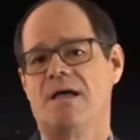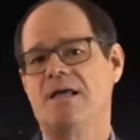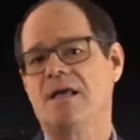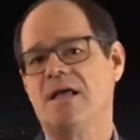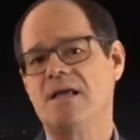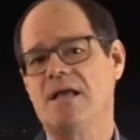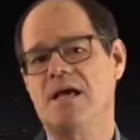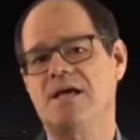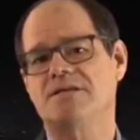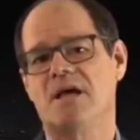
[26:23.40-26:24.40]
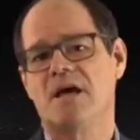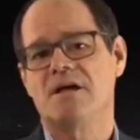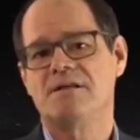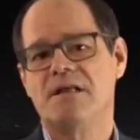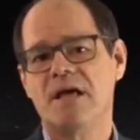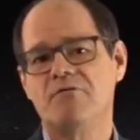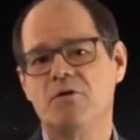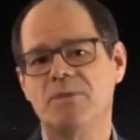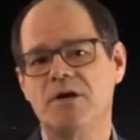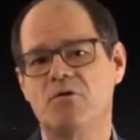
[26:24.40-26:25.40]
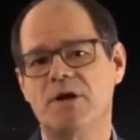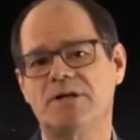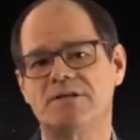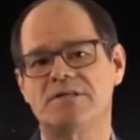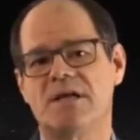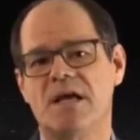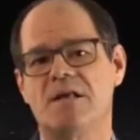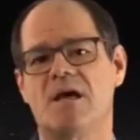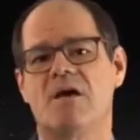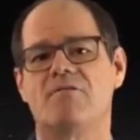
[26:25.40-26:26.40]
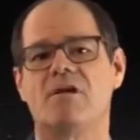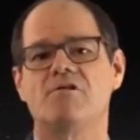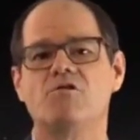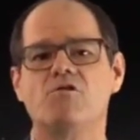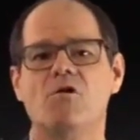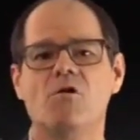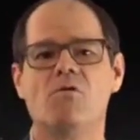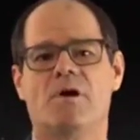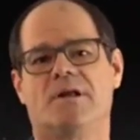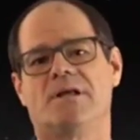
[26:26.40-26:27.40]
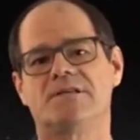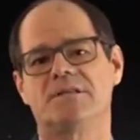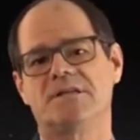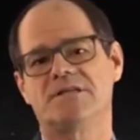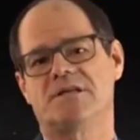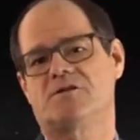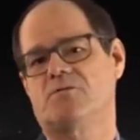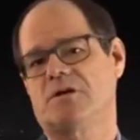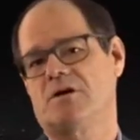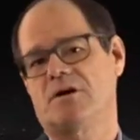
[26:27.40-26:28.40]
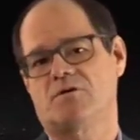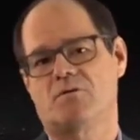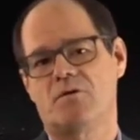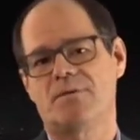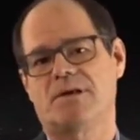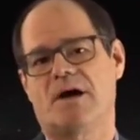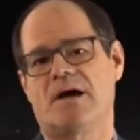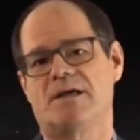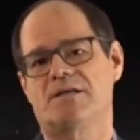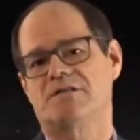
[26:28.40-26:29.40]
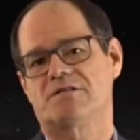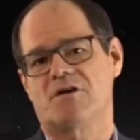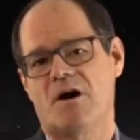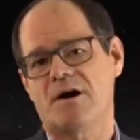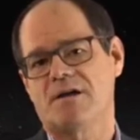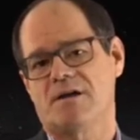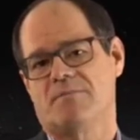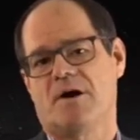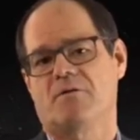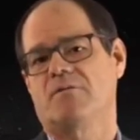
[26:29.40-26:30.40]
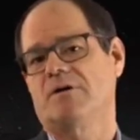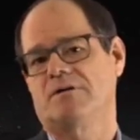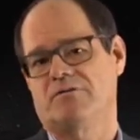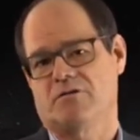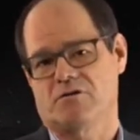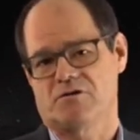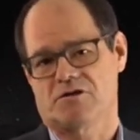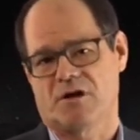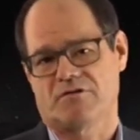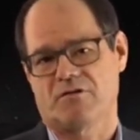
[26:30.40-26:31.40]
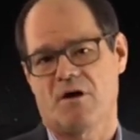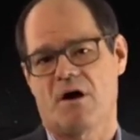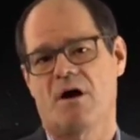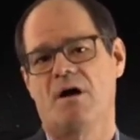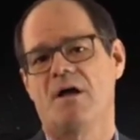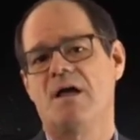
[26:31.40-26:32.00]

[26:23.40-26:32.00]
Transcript: In any case, Dave will be quick to state that no one is listening to what Dr. Robitaille is talking about relative to Kirchhoff's law.